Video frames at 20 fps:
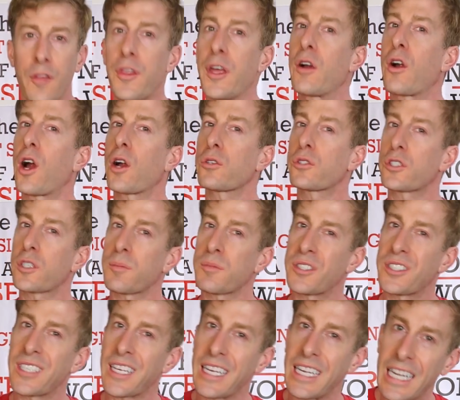There are some
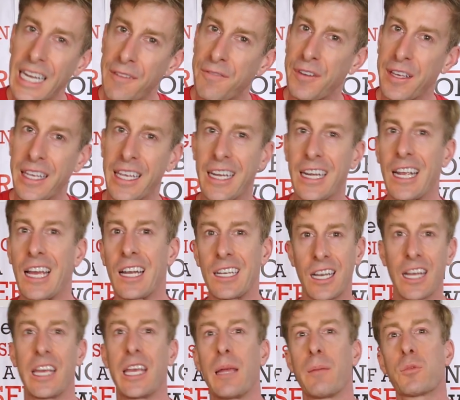significant
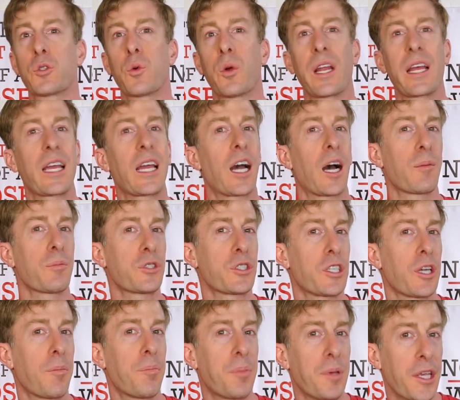claims when it comes
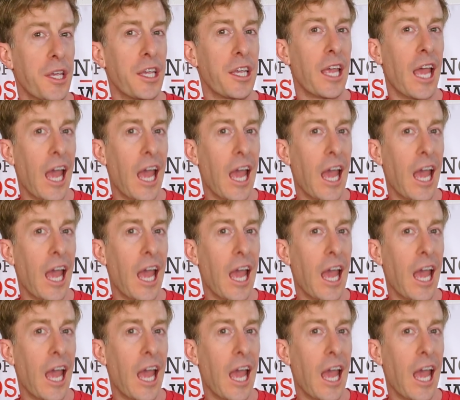to PA.